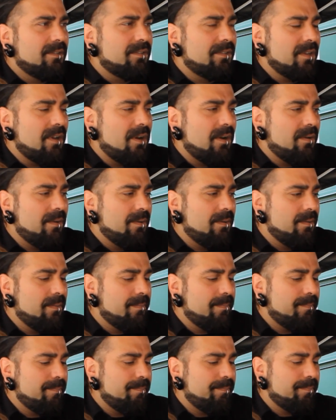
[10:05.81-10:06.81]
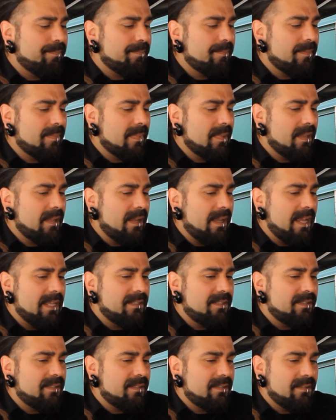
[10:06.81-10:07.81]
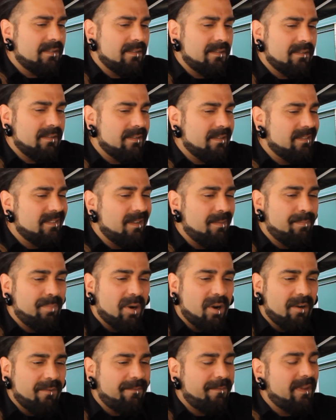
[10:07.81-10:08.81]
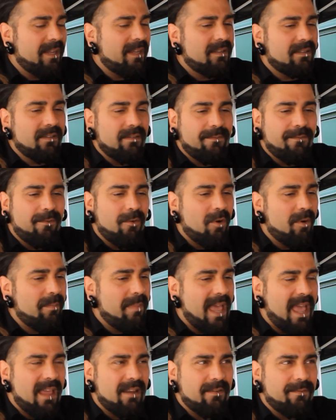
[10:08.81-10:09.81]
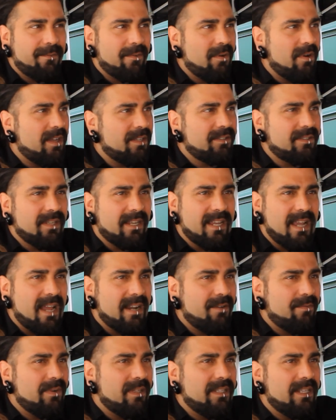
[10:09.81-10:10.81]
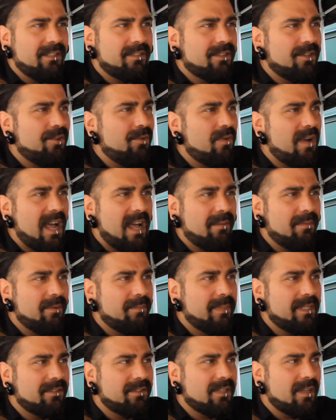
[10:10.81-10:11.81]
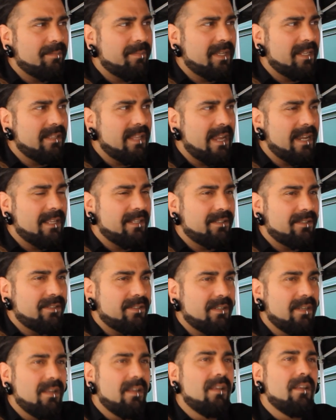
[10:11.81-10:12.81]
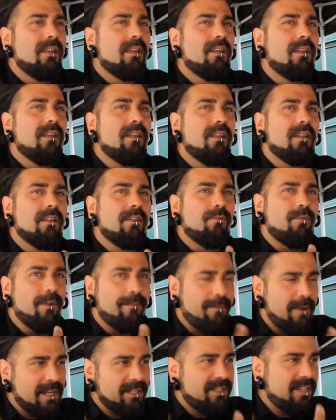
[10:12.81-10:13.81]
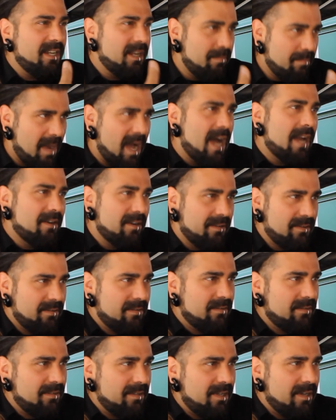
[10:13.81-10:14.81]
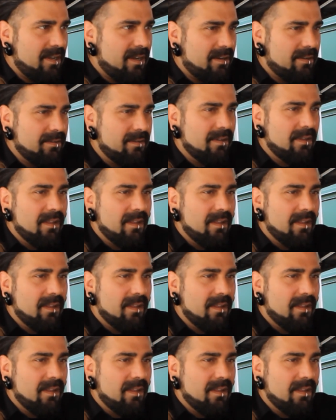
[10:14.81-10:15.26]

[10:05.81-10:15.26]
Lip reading: So it's the perfect format for us to kind of release a new album and something that is refreshing and modern, you know.